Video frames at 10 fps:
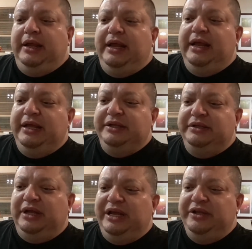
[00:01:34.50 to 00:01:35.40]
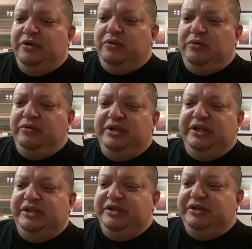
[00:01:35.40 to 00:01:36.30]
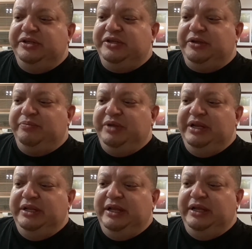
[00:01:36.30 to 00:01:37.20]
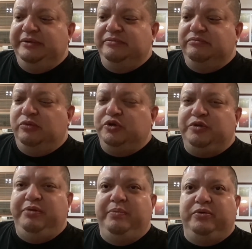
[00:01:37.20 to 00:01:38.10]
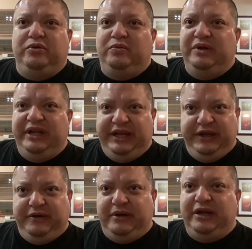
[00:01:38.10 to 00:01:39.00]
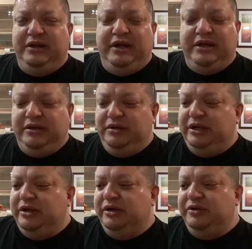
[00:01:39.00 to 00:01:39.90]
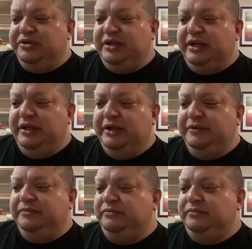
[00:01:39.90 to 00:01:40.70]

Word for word: And I know that this is something that most people don't want to hear. I, I, can, I can understand that.